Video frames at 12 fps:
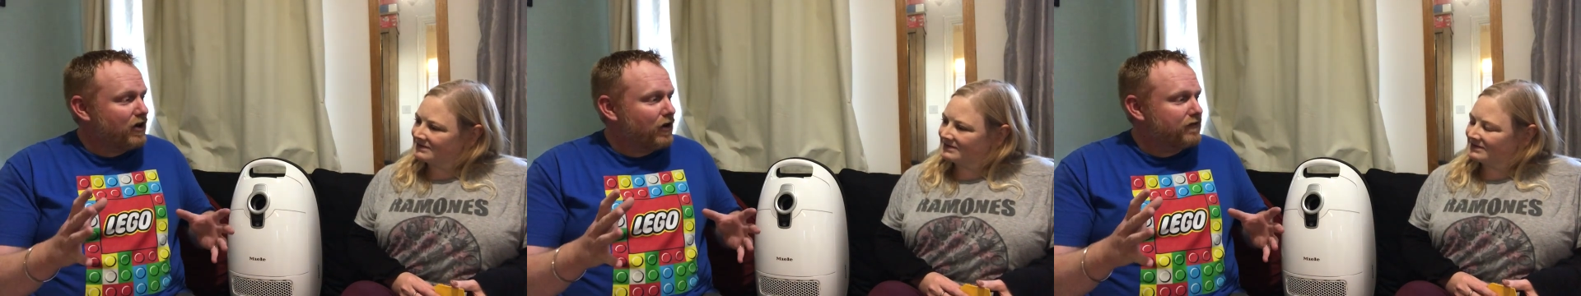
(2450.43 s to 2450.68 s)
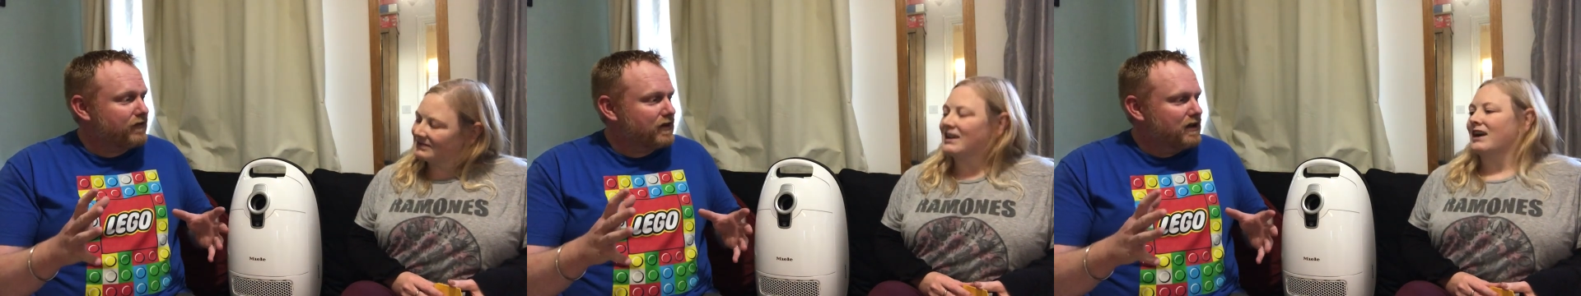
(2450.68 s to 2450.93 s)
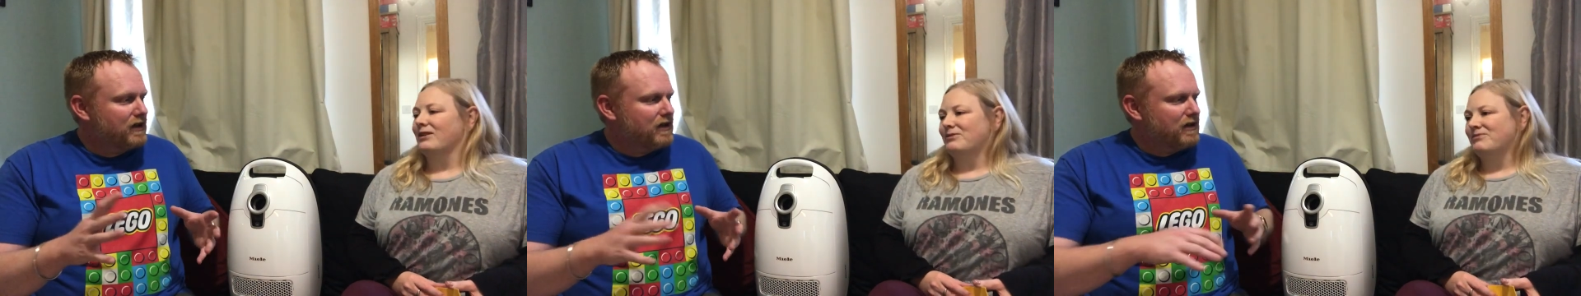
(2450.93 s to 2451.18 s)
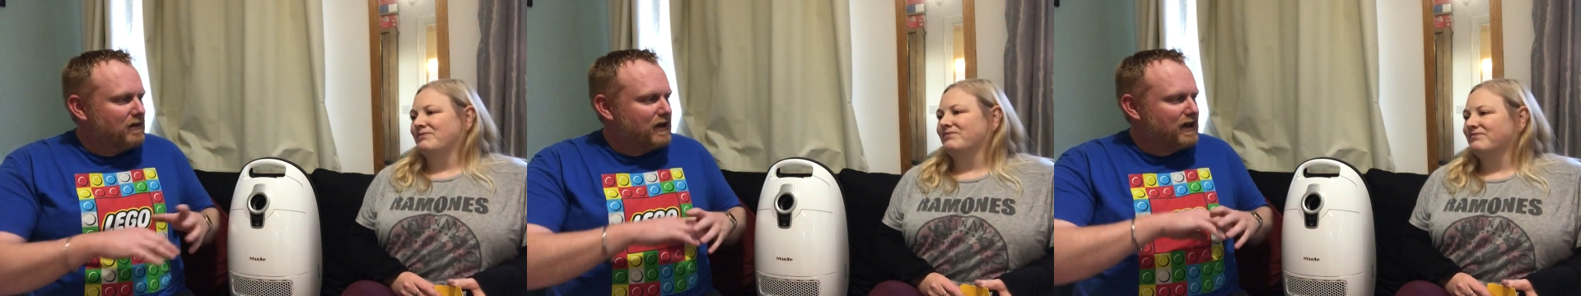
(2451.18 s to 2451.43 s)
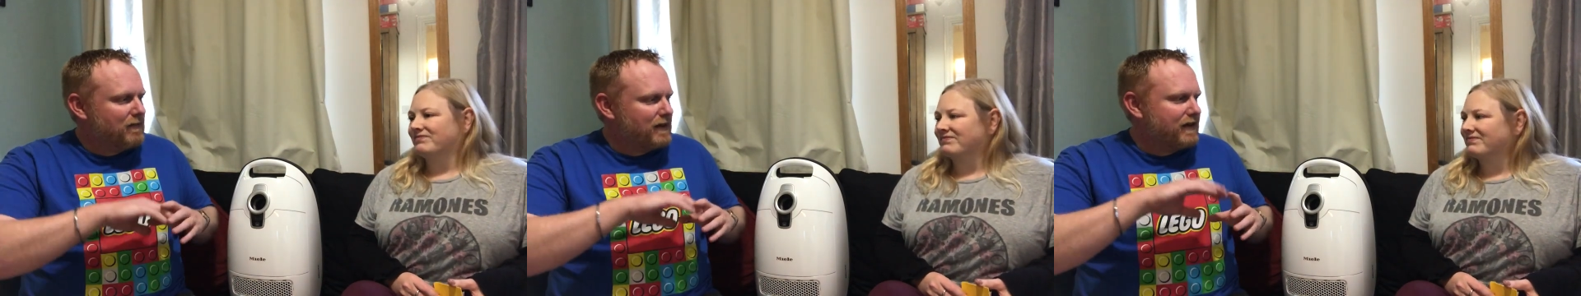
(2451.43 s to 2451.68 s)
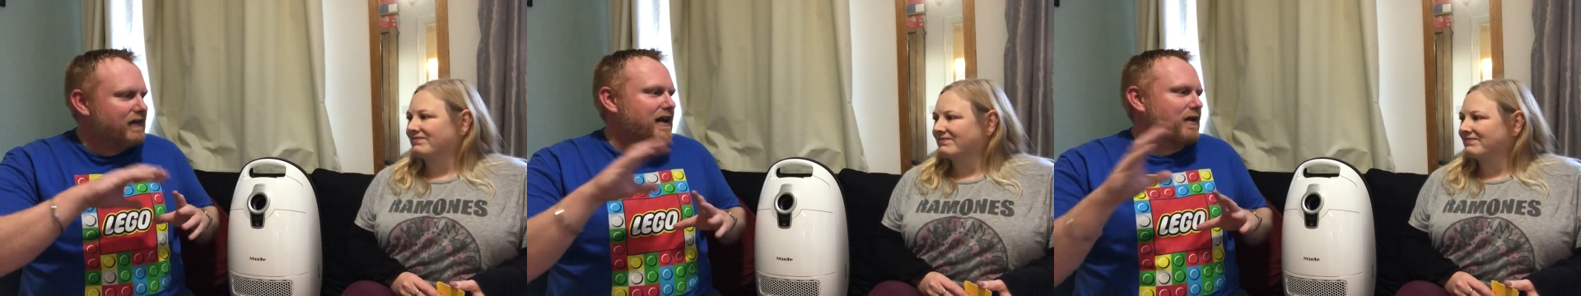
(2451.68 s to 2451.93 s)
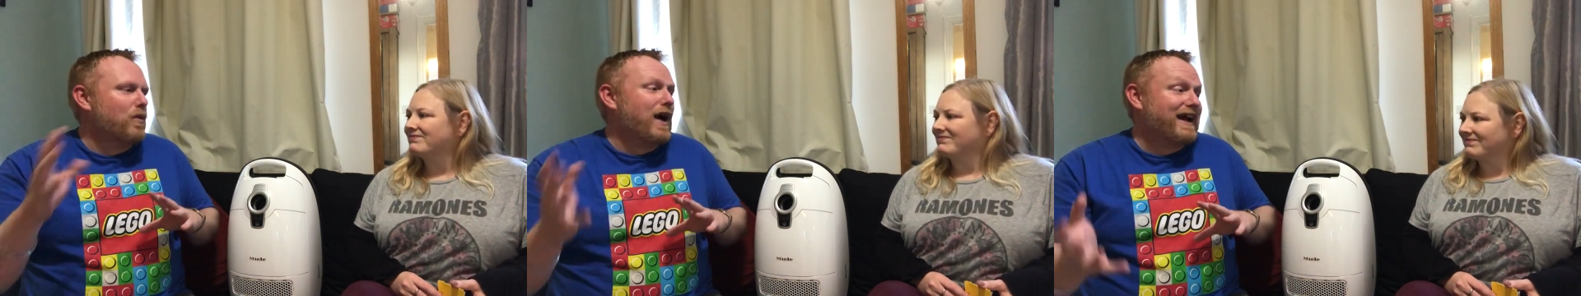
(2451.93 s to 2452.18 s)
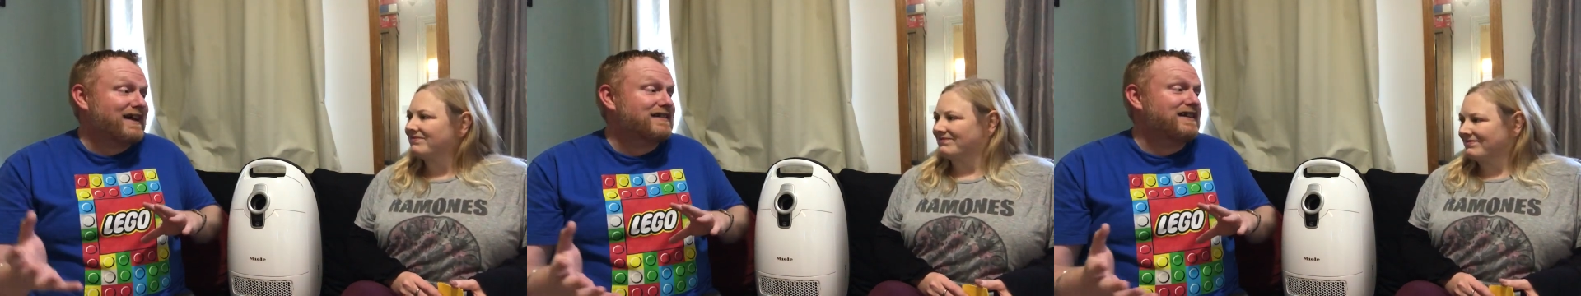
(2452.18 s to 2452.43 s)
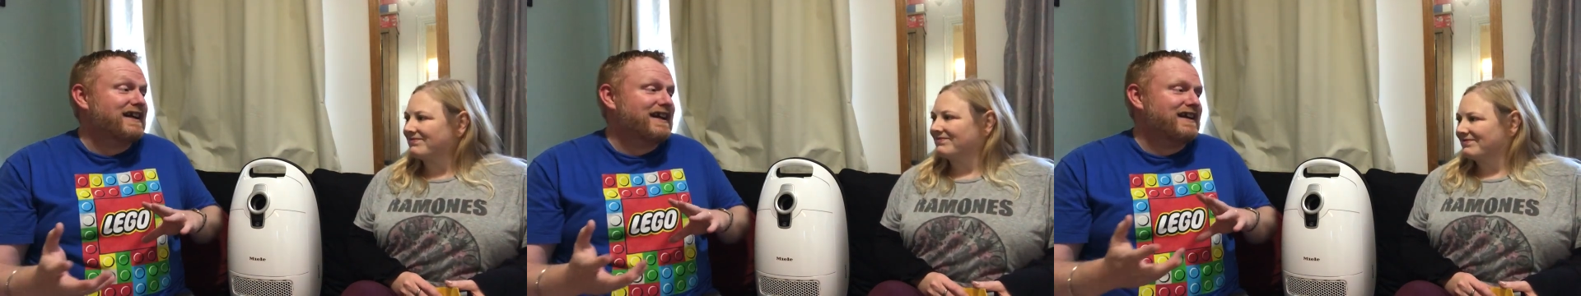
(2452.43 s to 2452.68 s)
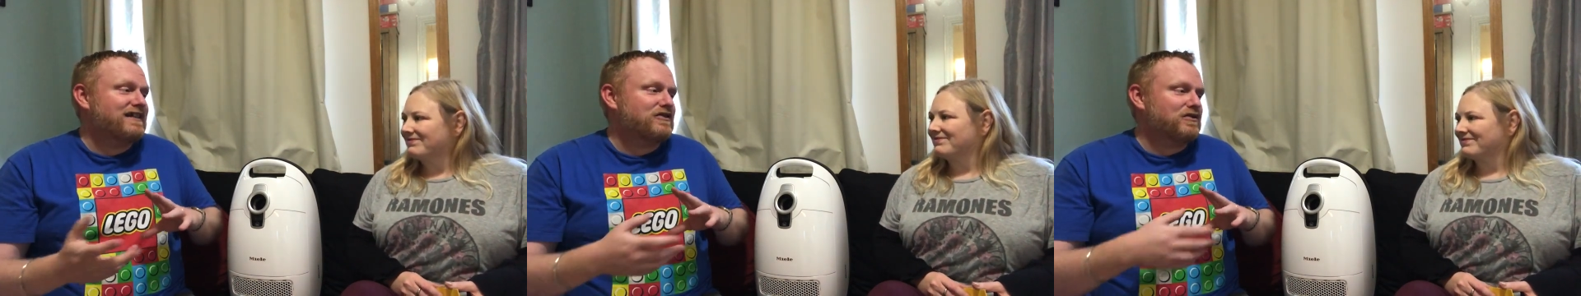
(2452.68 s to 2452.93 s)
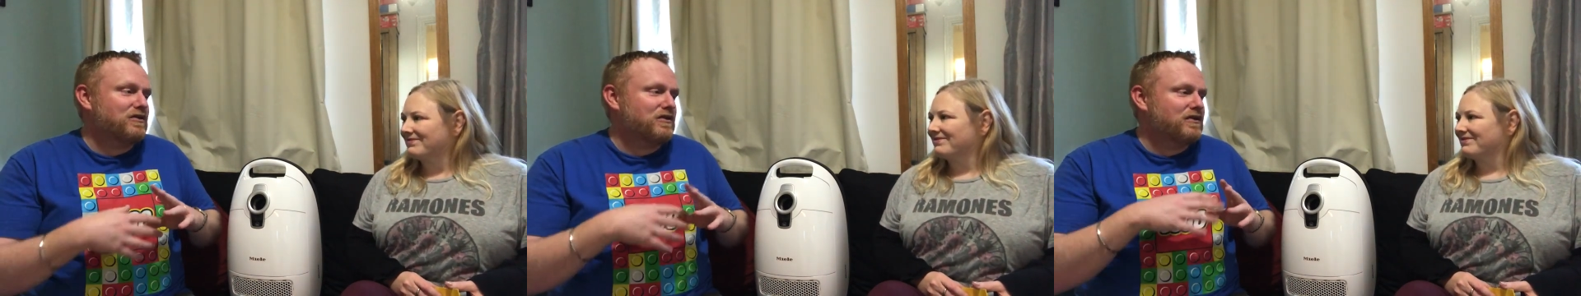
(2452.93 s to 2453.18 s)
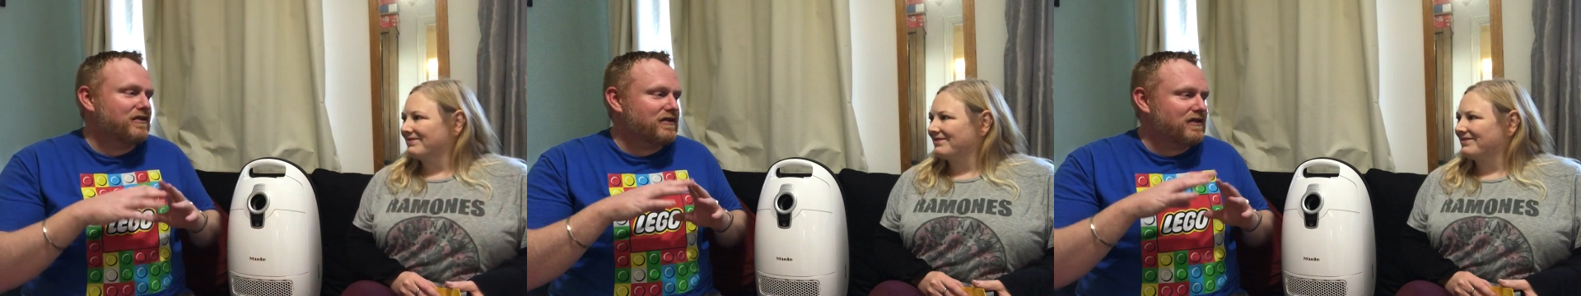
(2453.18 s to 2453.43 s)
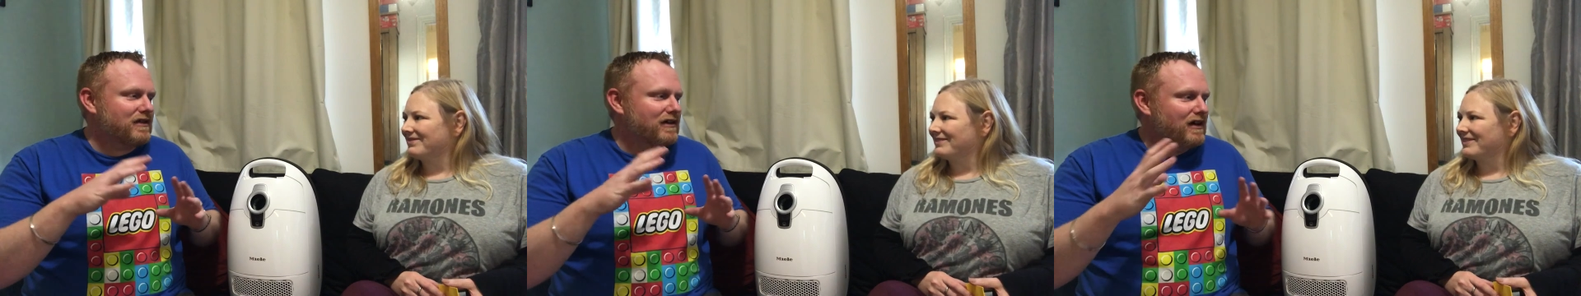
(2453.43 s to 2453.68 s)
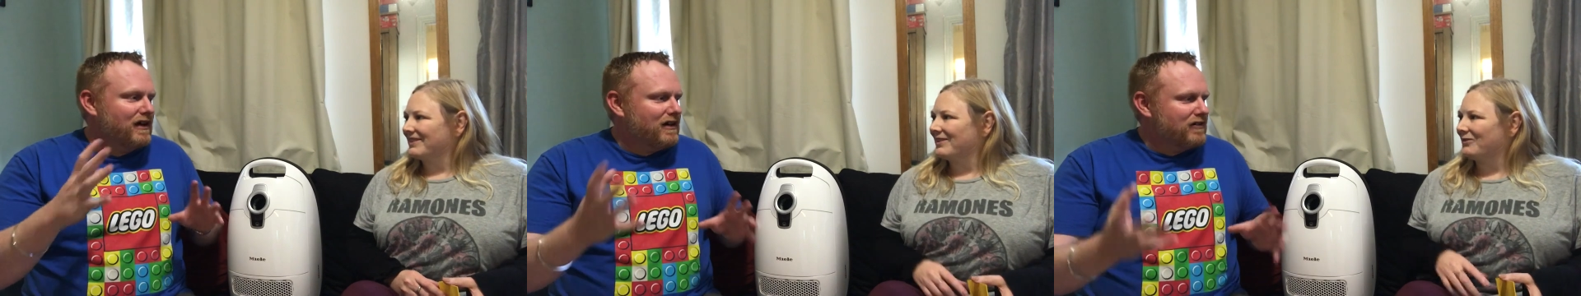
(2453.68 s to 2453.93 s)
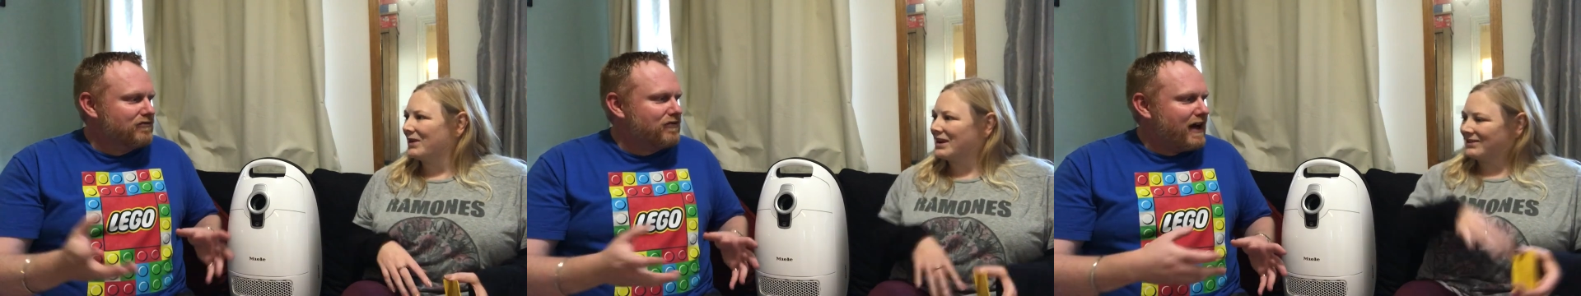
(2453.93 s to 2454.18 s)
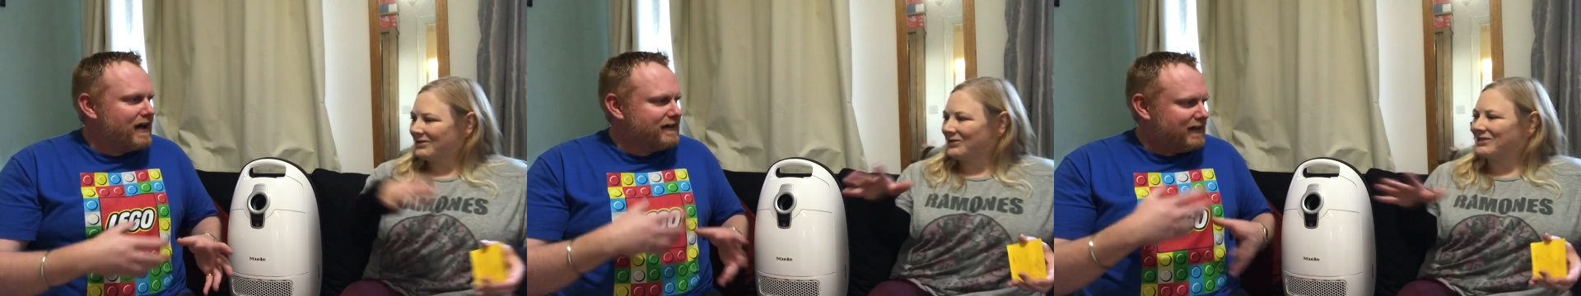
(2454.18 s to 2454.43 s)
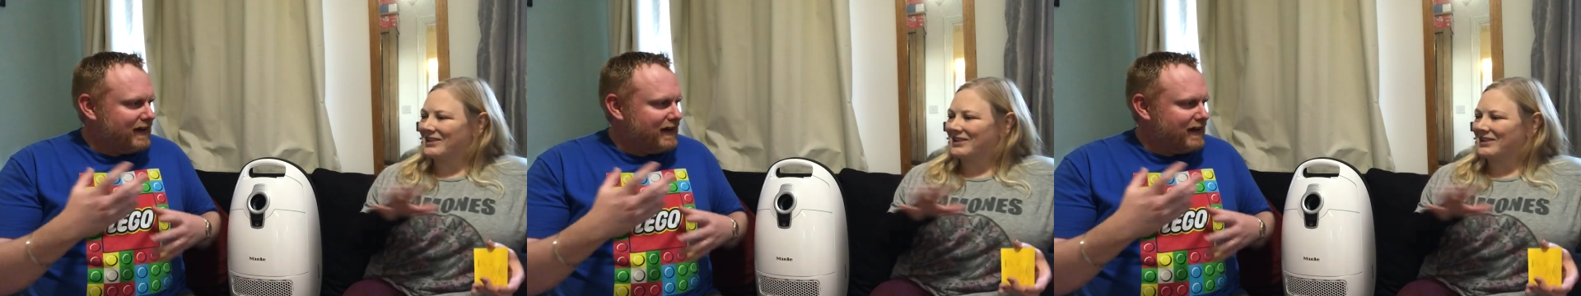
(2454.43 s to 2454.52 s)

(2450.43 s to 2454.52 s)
Speaker 1: it off. Yeah. When I'm either like waxing it or when ready.